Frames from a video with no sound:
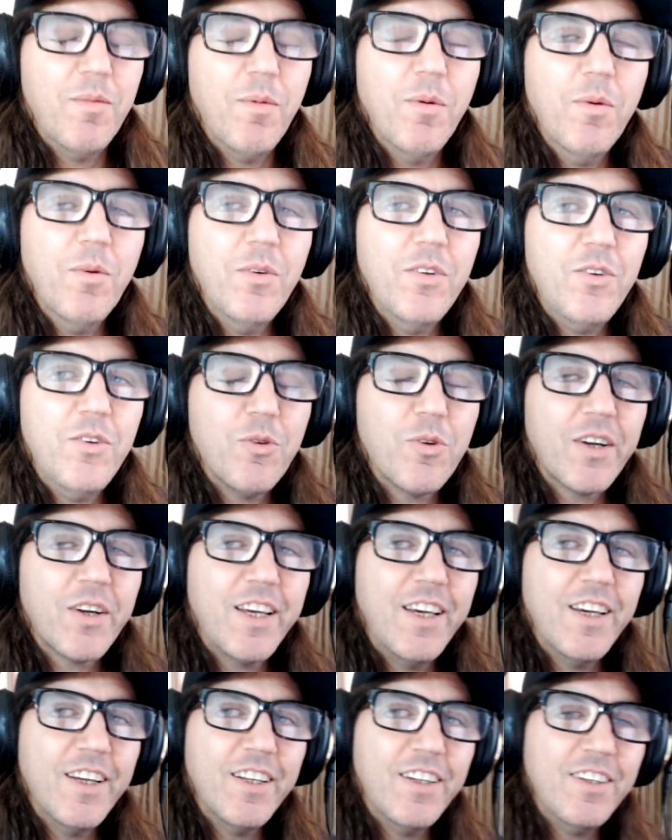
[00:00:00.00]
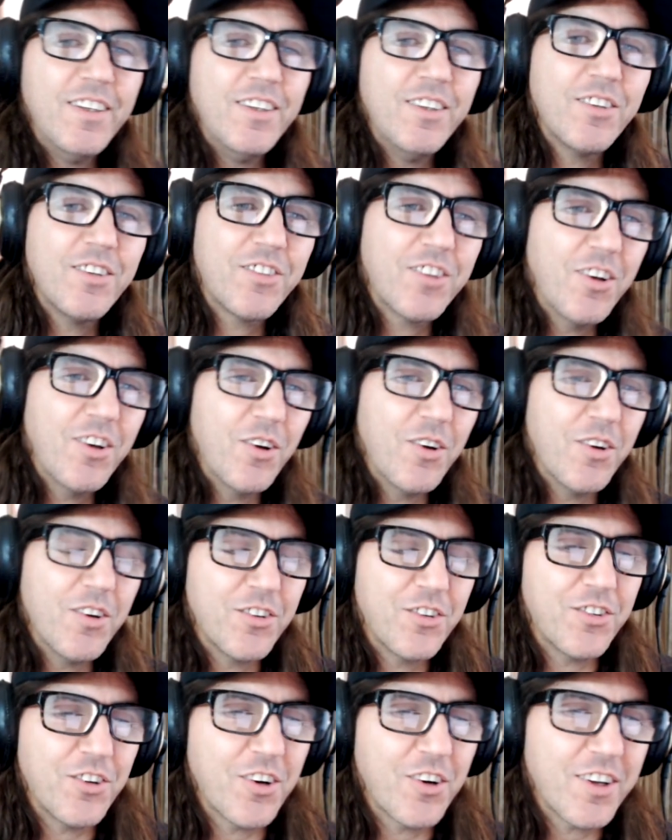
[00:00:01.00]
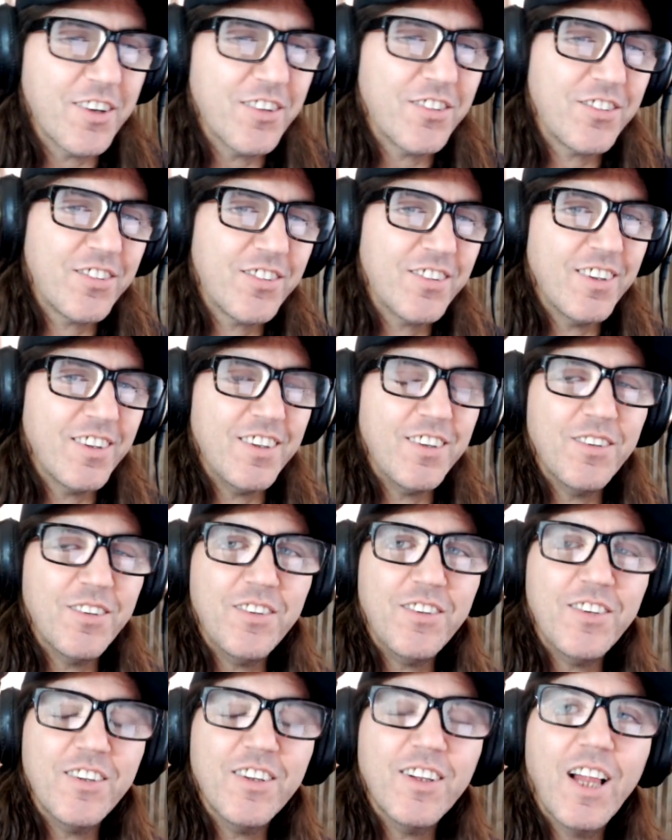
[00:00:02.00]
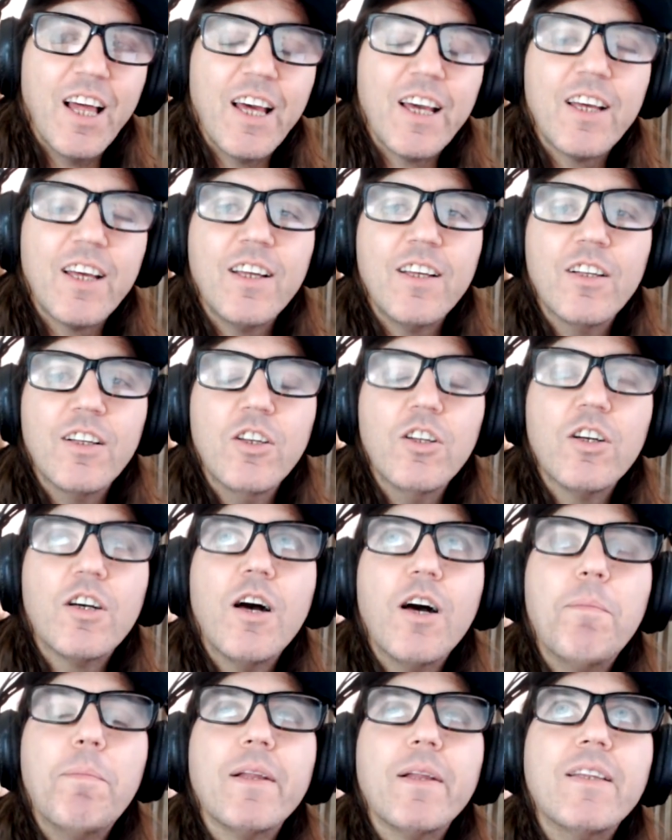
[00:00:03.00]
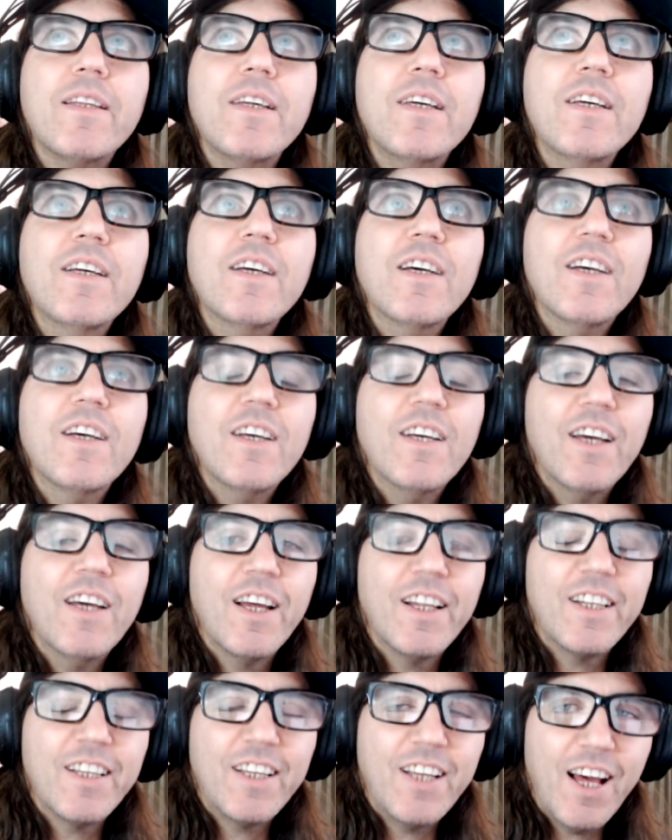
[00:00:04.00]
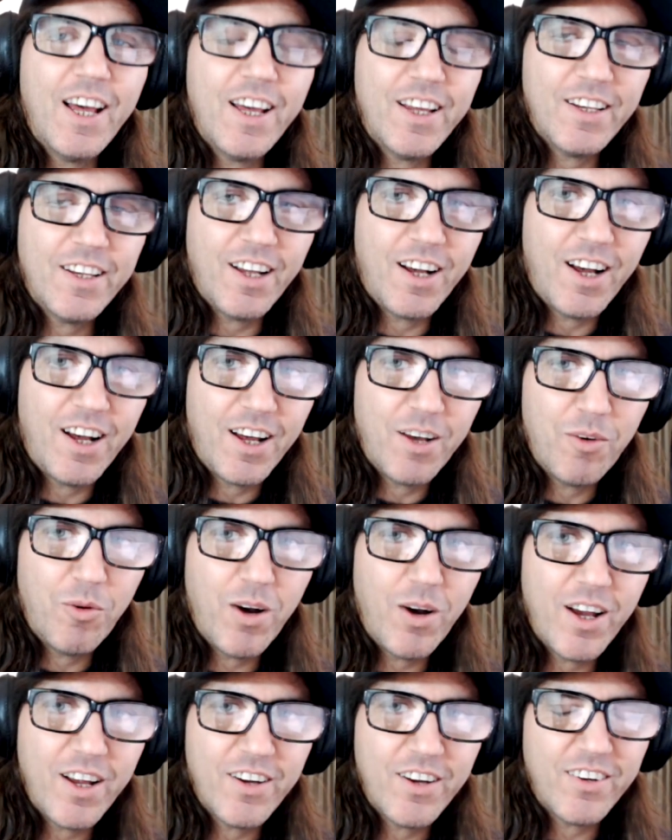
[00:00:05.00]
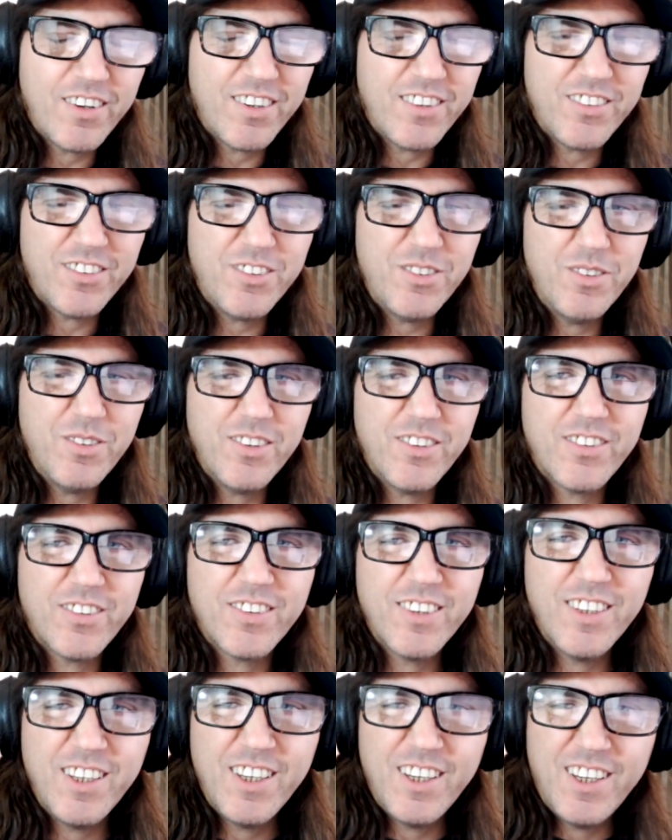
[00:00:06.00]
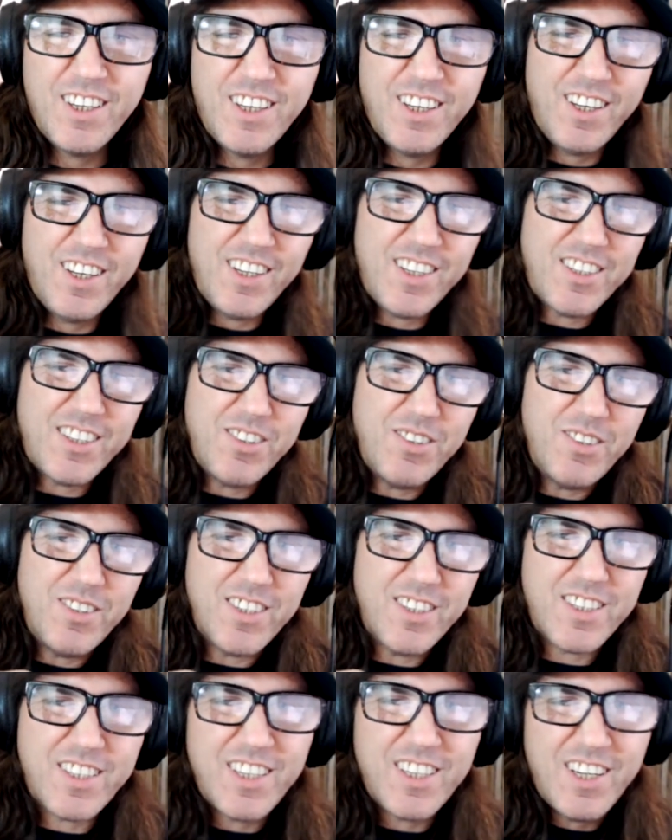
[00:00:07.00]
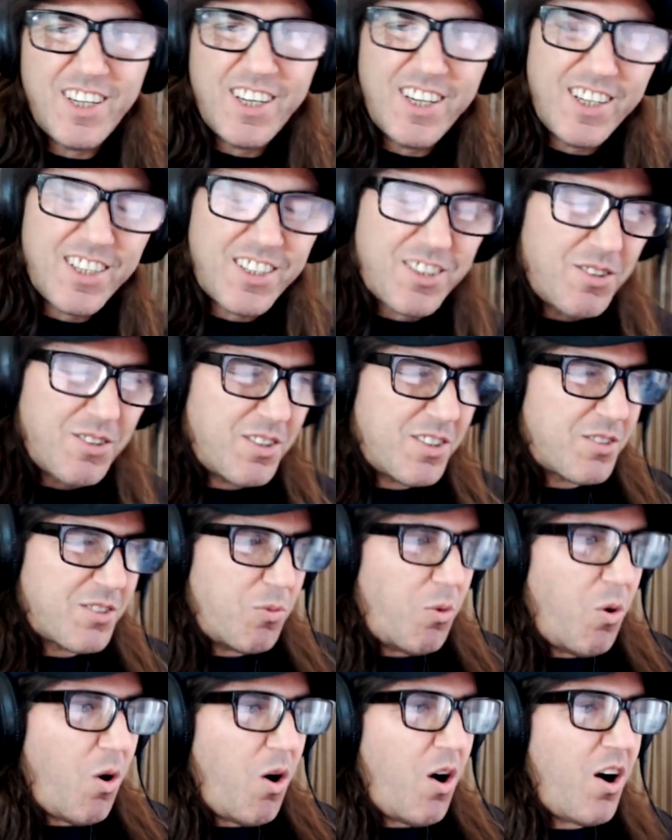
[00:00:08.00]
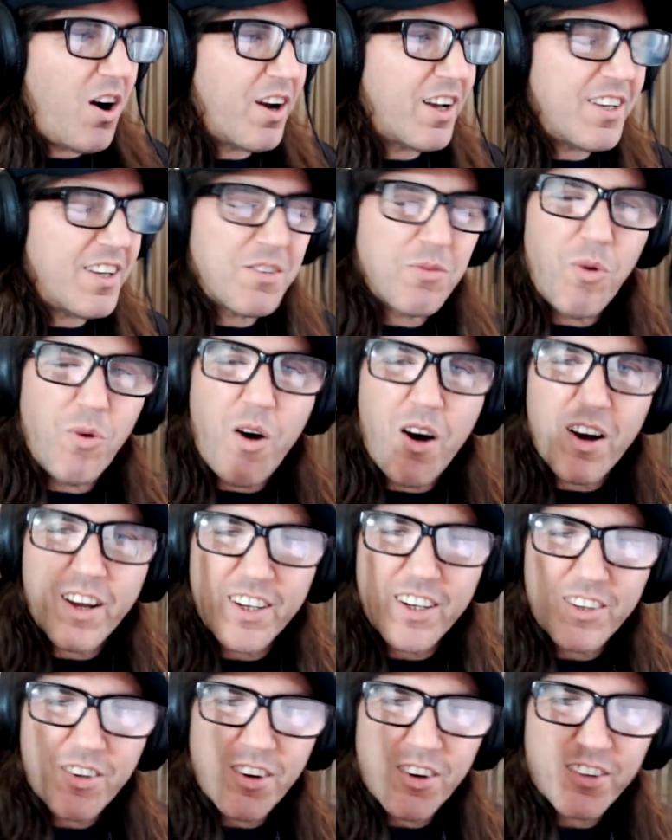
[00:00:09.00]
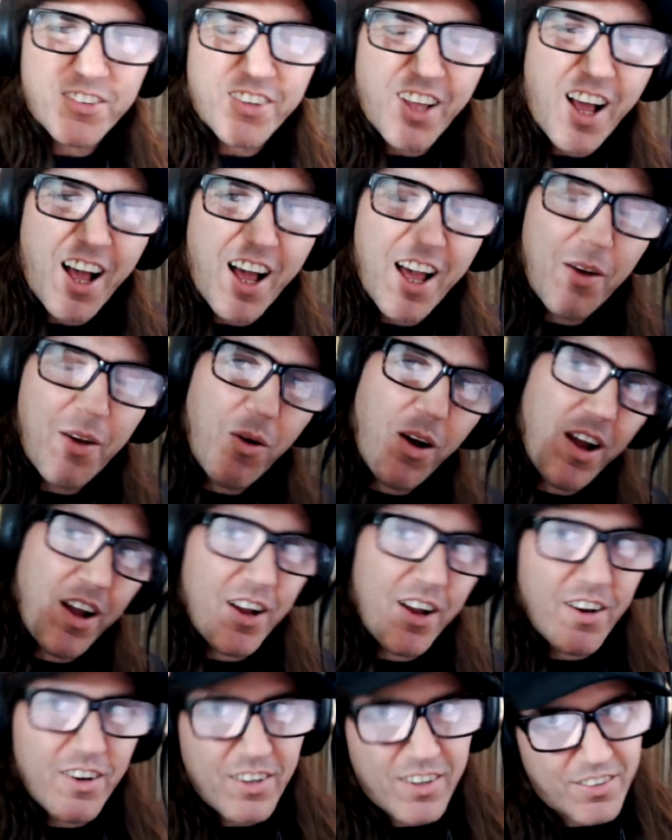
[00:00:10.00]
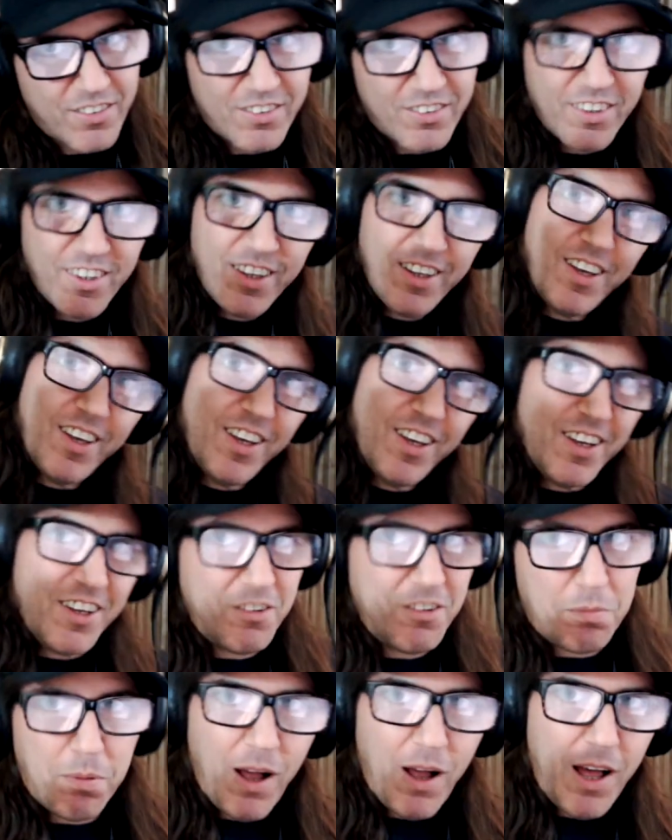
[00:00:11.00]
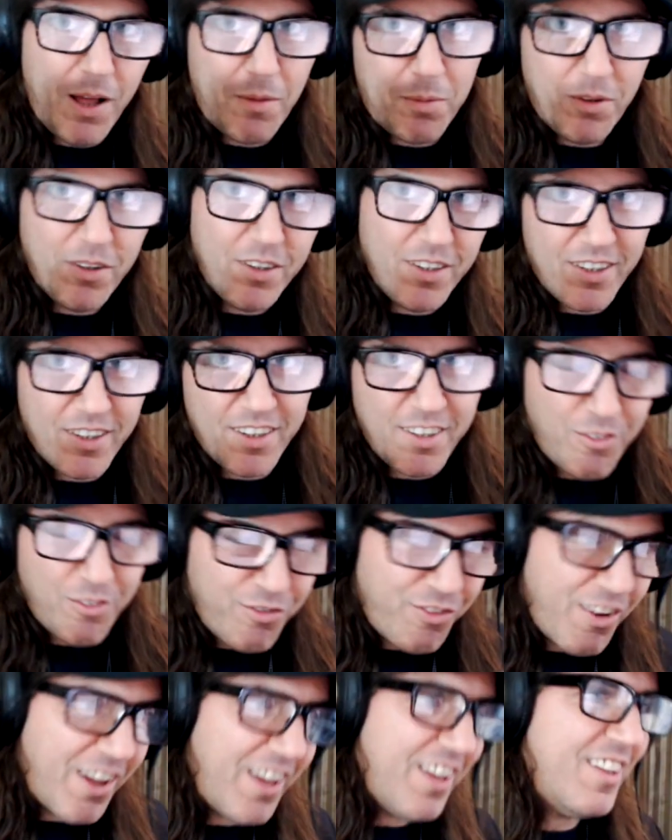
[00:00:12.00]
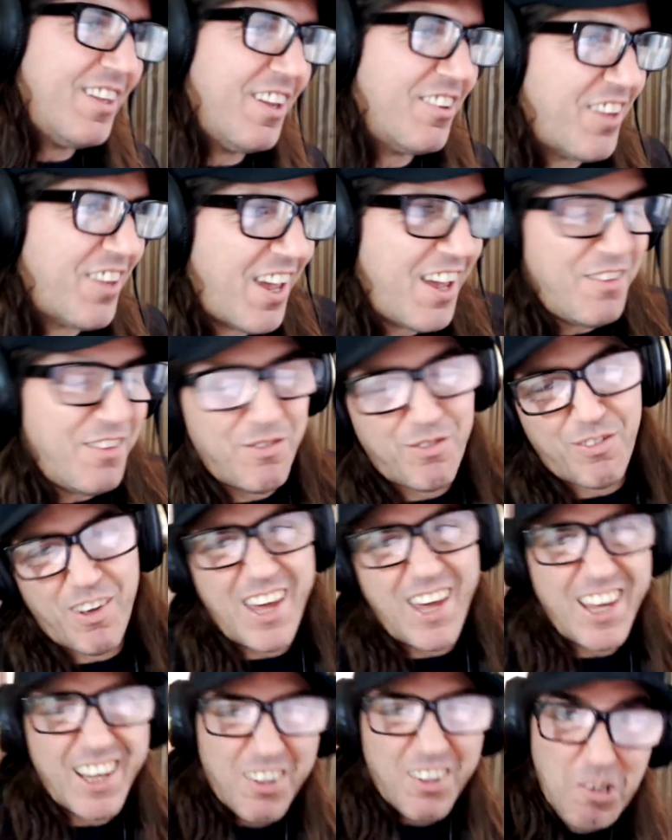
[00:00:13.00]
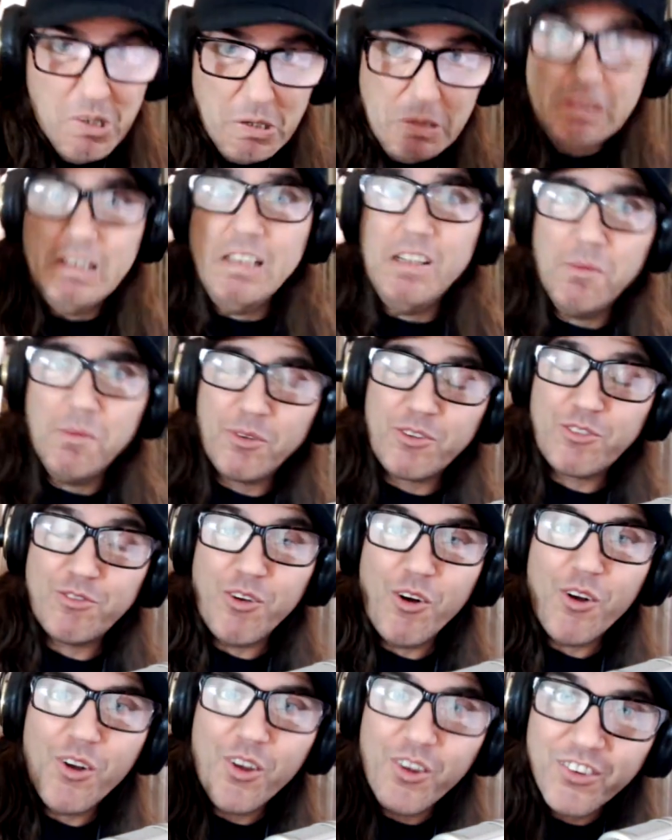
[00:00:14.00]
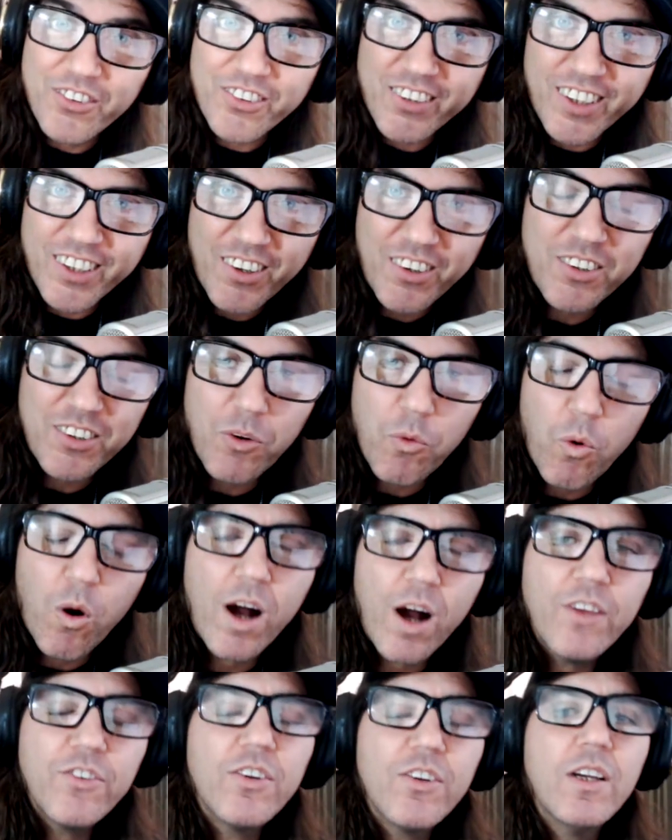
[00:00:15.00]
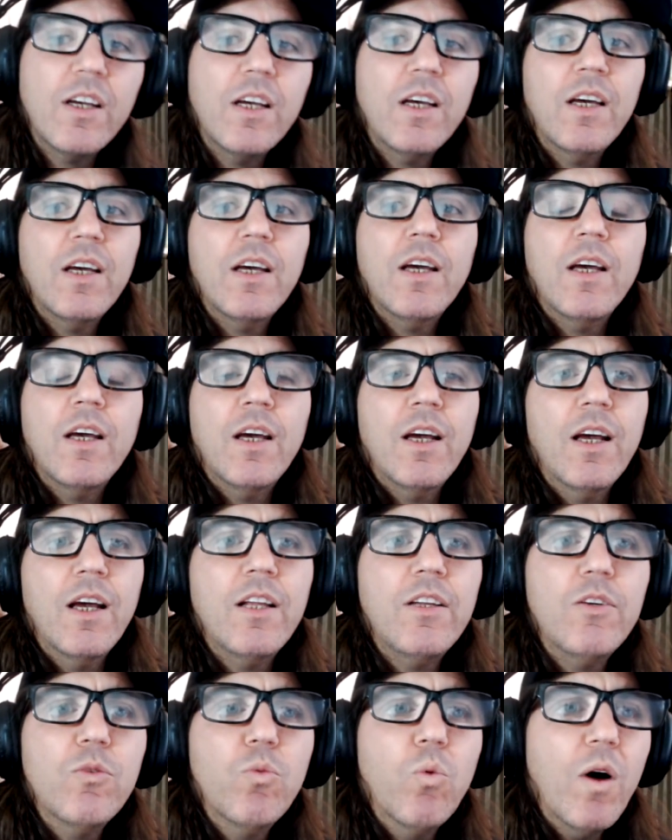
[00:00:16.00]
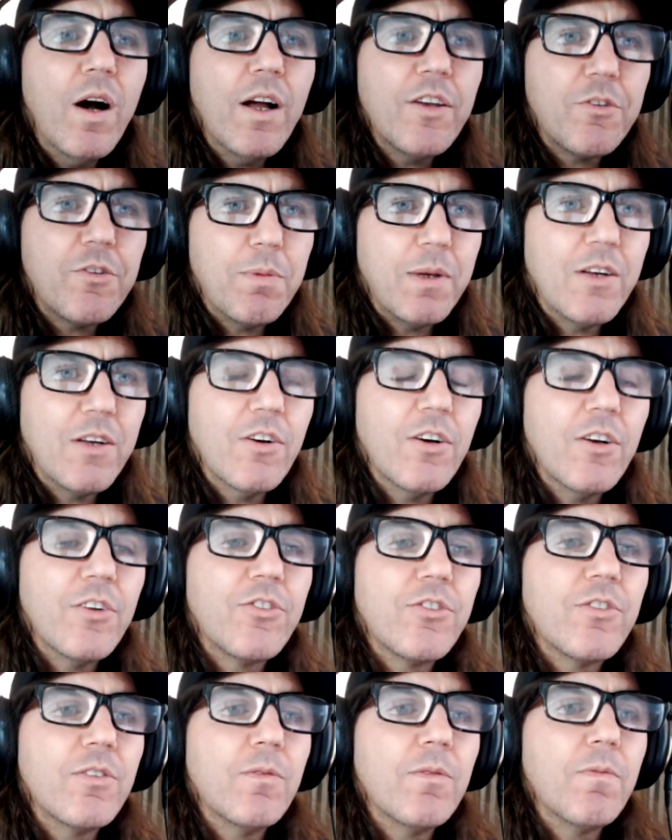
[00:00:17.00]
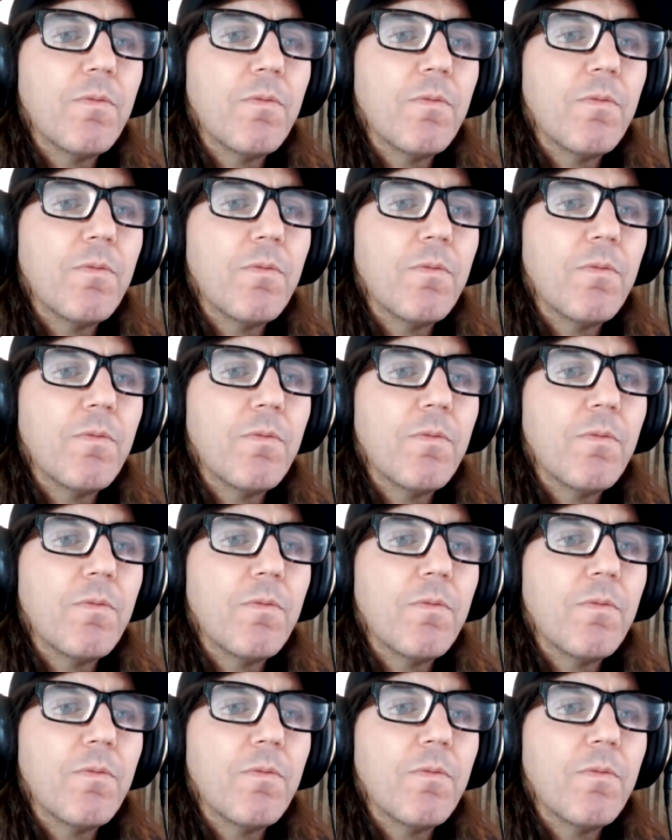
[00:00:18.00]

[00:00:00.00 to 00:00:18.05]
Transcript: remember when you were a kid and you used to go to the circus and you you like you look up at the at the guy on the high wire and he's doing this, he's doing this, he's doing his walk. He's walking across the high wire and he's he's bobbling and he fake, does a head fake and ooh, he almost falls, you know. And you watch, and you watch because.